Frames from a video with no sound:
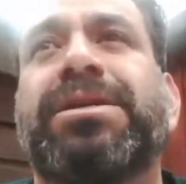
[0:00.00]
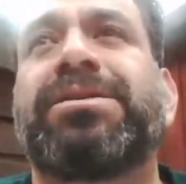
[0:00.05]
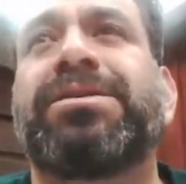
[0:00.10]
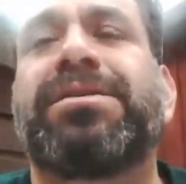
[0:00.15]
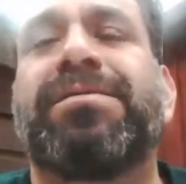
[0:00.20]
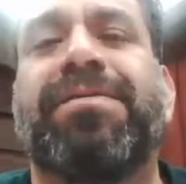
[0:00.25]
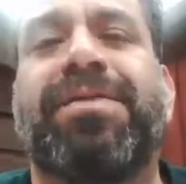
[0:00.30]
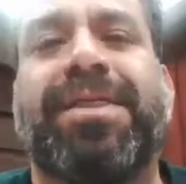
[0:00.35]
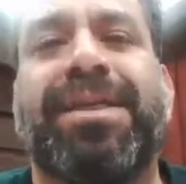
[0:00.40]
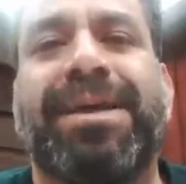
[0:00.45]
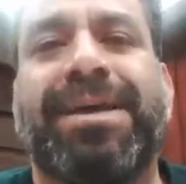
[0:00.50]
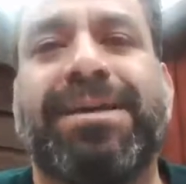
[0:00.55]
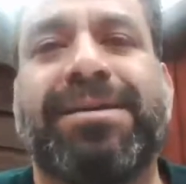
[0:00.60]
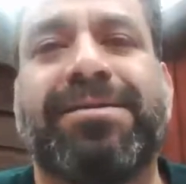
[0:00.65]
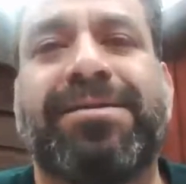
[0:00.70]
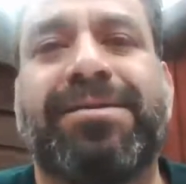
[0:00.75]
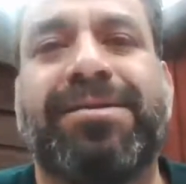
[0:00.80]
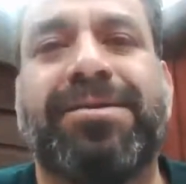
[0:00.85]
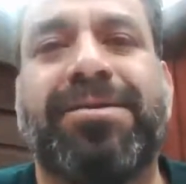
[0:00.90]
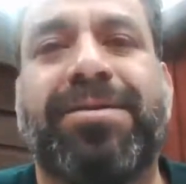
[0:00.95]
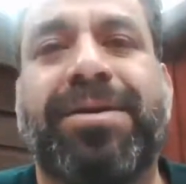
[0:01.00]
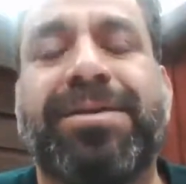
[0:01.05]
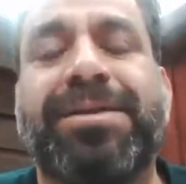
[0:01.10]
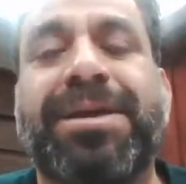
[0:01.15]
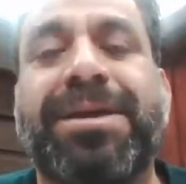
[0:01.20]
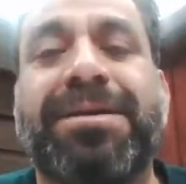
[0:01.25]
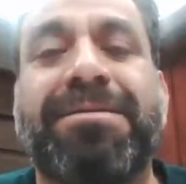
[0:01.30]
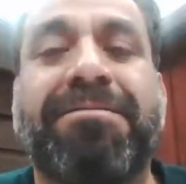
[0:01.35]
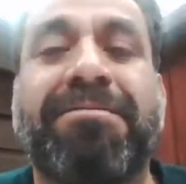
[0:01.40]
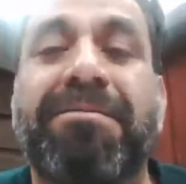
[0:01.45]
list of things.
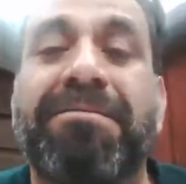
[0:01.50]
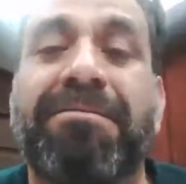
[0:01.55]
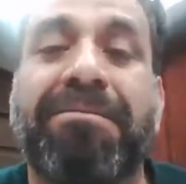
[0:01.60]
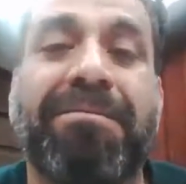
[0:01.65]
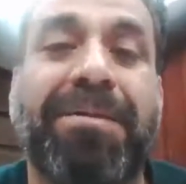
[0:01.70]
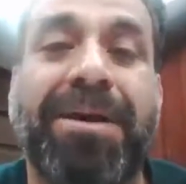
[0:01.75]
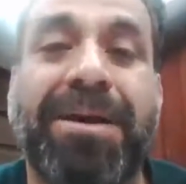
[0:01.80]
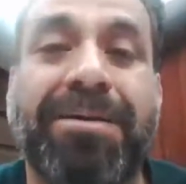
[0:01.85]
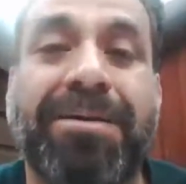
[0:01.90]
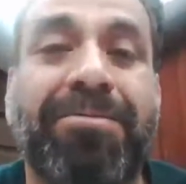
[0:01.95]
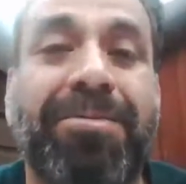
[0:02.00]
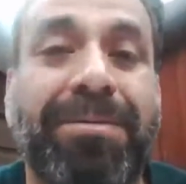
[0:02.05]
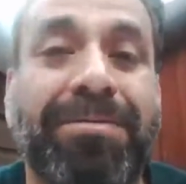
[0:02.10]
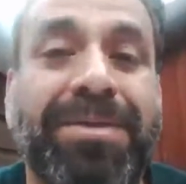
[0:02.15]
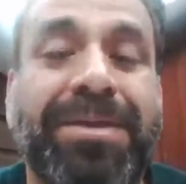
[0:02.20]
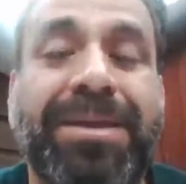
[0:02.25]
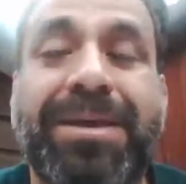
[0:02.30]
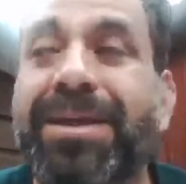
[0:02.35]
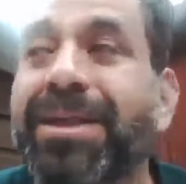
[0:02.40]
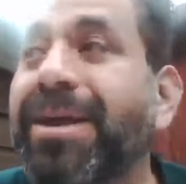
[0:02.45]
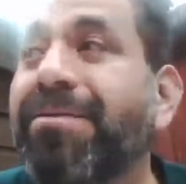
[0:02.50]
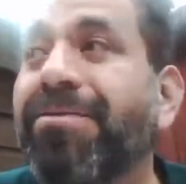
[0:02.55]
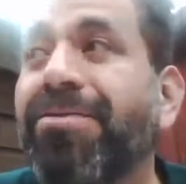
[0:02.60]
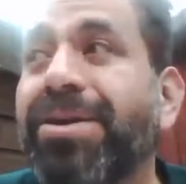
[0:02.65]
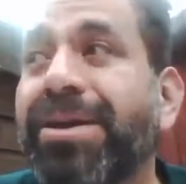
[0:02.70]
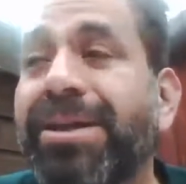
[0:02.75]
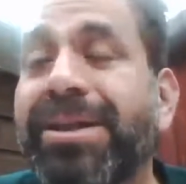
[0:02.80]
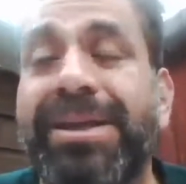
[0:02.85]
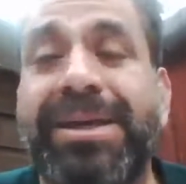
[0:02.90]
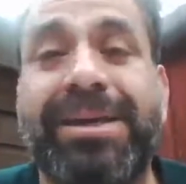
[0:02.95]
And then like when I'm thinking, like I've
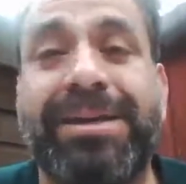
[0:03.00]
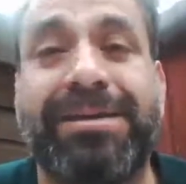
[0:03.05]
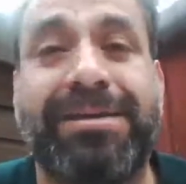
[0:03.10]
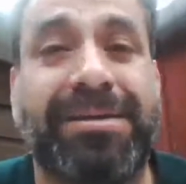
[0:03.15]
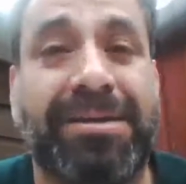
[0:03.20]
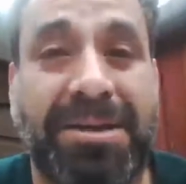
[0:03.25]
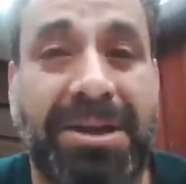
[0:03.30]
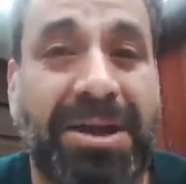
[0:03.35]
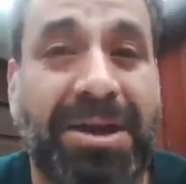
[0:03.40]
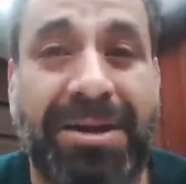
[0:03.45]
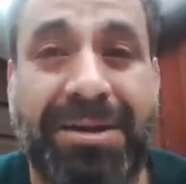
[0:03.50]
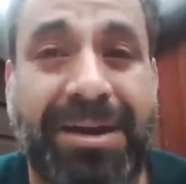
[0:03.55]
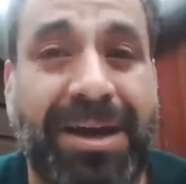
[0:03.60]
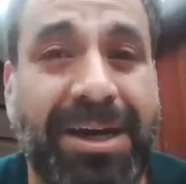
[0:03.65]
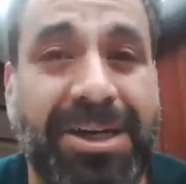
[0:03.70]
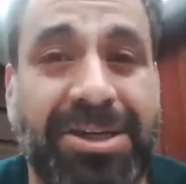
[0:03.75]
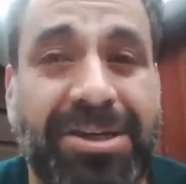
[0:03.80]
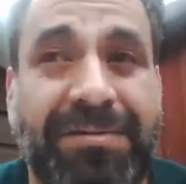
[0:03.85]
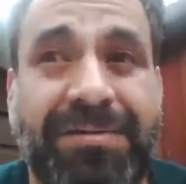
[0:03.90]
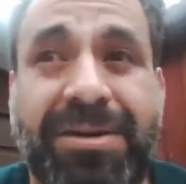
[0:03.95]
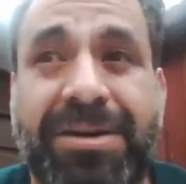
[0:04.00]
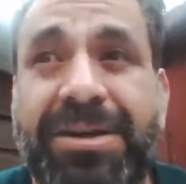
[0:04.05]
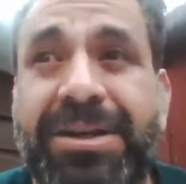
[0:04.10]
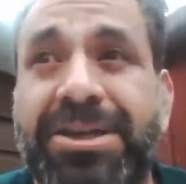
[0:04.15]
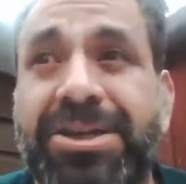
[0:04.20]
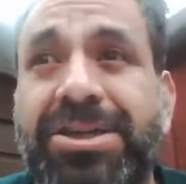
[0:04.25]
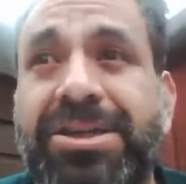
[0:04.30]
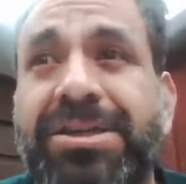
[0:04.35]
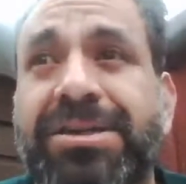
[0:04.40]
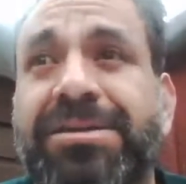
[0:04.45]
already cleaned a lot. Actually, I've done
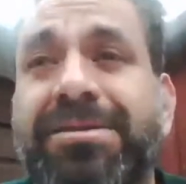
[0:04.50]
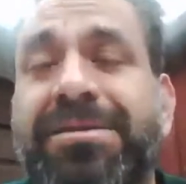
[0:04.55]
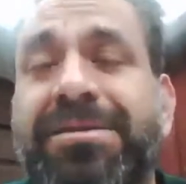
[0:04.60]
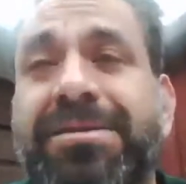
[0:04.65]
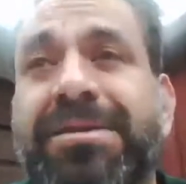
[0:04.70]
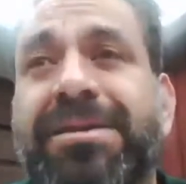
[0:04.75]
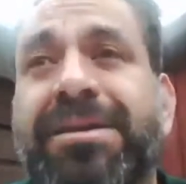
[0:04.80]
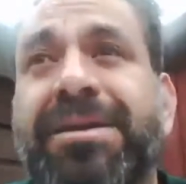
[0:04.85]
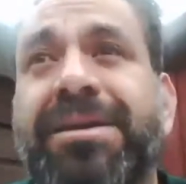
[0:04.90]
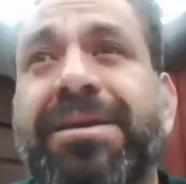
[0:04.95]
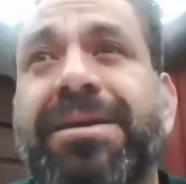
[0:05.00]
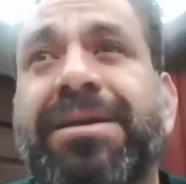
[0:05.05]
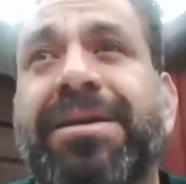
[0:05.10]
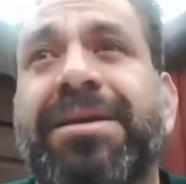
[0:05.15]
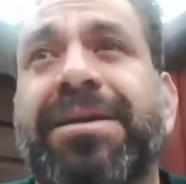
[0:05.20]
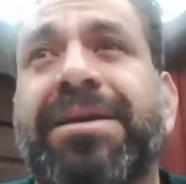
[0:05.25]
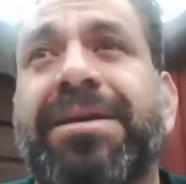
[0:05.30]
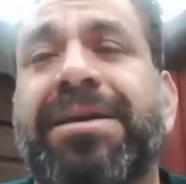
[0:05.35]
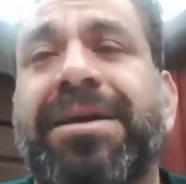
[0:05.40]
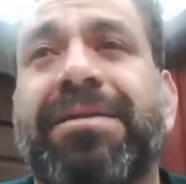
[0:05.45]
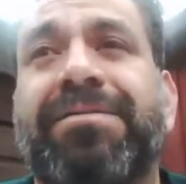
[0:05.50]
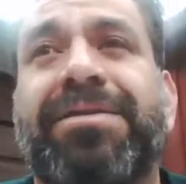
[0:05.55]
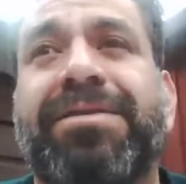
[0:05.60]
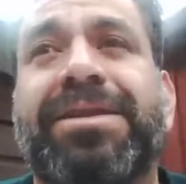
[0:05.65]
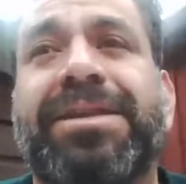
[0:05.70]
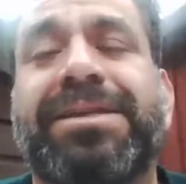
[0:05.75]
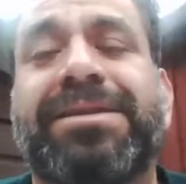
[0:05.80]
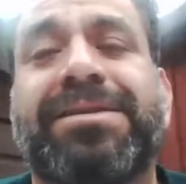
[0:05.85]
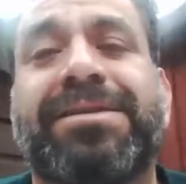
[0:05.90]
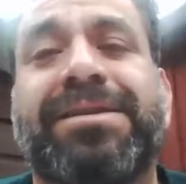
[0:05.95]
dishes and
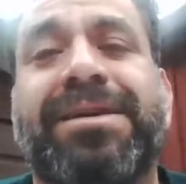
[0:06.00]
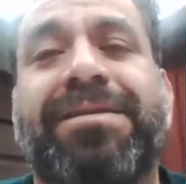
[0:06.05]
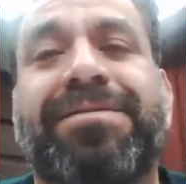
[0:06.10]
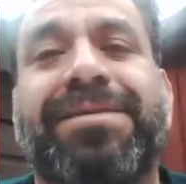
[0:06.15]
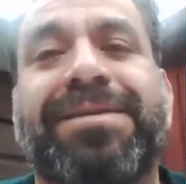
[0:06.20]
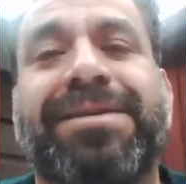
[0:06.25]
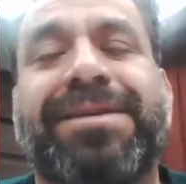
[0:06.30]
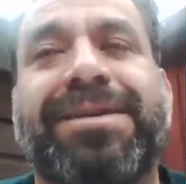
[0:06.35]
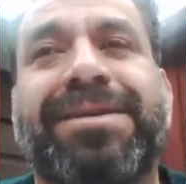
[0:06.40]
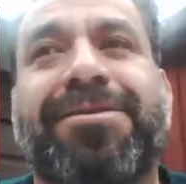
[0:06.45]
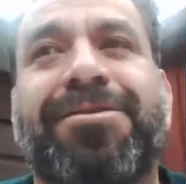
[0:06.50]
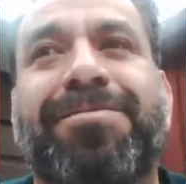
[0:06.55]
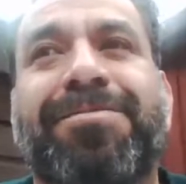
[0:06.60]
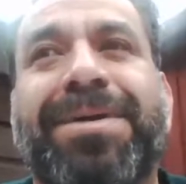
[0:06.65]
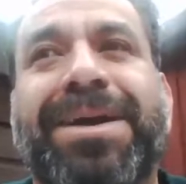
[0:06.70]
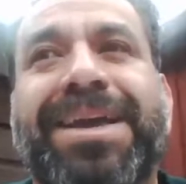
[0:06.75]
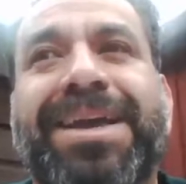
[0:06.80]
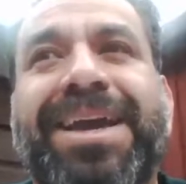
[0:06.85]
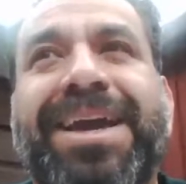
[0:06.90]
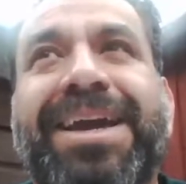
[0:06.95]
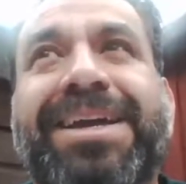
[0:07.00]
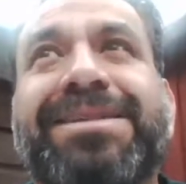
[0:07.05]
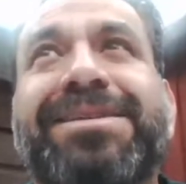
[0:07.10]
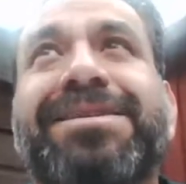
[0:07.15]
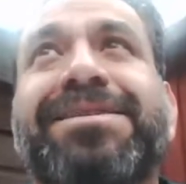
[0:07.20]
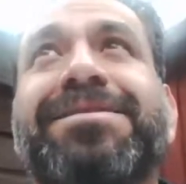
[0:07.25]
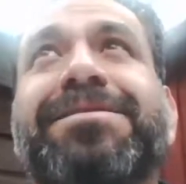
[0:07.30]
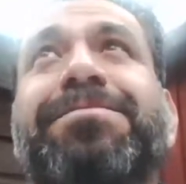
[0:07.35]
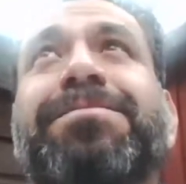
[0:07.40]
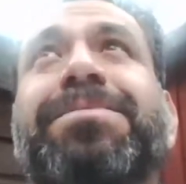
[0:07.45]
clean stuff. And oh, my cat sees